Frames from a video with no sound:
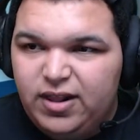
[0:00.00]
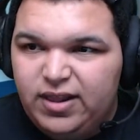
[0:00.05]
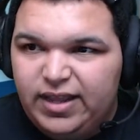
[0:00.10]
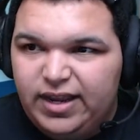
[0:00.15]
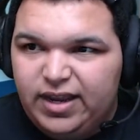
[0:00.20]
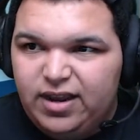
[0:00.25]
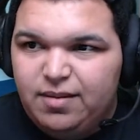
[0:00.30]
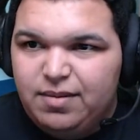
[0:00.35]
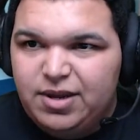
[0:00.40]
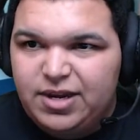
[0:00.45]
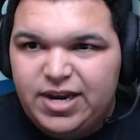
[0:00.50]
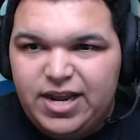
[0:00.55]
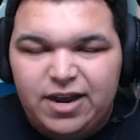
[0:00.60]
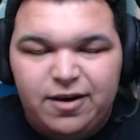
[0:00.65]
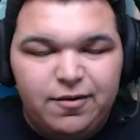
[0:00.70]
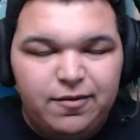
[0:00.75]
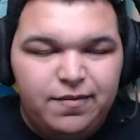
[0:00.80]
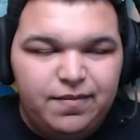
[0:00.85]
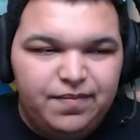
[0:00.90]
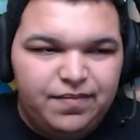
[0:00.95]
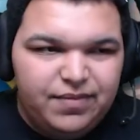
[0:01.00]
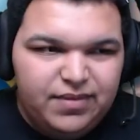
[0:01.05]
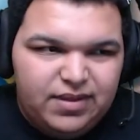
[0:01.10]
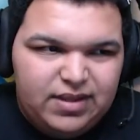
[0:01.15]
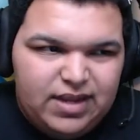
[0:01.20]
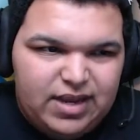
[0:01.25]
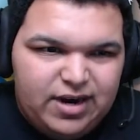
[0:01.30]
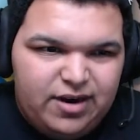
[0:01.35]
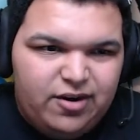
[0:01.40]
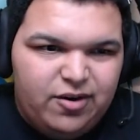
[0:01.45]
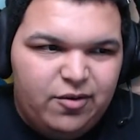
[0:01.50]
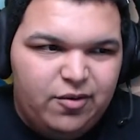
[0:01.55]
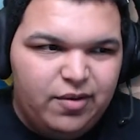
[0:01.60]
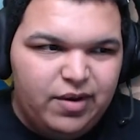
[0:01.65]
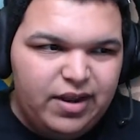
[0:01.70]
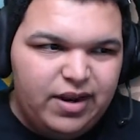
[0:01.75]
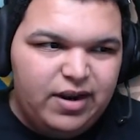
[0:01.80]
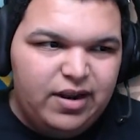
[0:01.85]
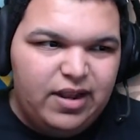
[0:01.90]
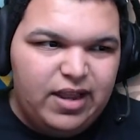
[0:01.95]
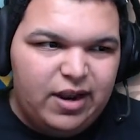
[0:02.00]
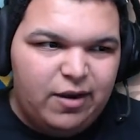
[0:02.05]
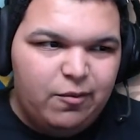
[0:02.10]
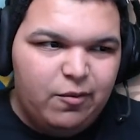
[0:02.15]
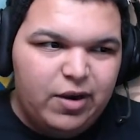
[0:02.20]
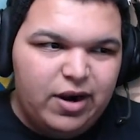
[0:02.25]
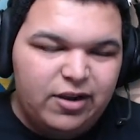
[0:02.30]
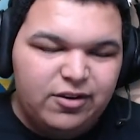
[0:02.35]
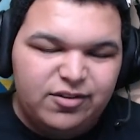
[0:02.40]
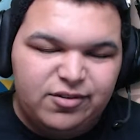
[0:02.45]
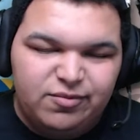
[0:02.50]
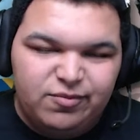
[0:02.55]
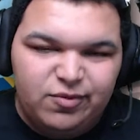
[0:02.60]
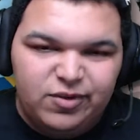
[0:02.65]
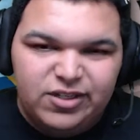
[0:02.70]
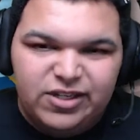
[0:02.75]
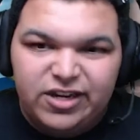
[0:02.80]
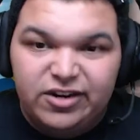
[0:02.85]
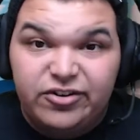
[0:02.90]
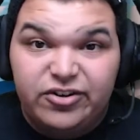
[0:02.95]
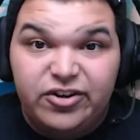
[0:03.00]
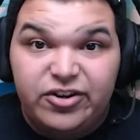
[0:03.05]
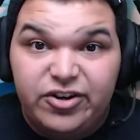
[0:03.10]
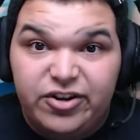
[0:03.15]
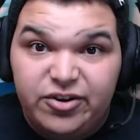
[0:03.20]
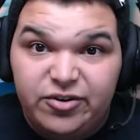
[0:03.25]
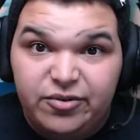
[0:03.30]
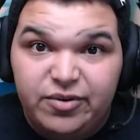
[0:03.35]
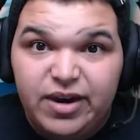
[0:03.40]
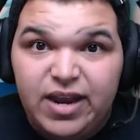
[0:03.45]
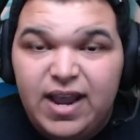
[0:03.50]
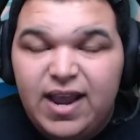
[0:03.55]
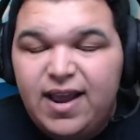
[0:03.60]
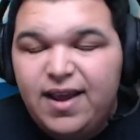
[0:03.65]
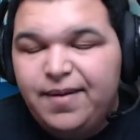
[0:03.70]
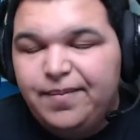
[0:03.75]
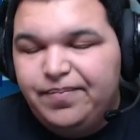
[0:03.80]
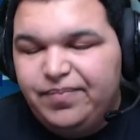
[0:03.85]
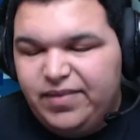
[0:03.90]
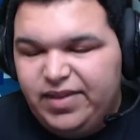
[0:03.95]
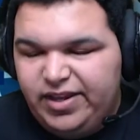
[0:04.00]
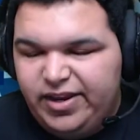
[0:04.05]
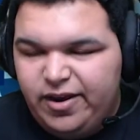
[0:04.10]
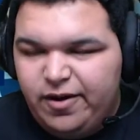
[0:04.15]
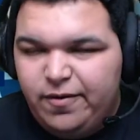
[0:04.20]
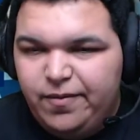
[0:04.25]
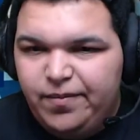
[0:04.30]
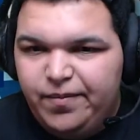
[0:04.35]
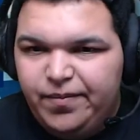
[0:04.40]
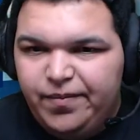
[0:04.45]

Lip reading: Like, come on now. I don't know what else was there to do? You know?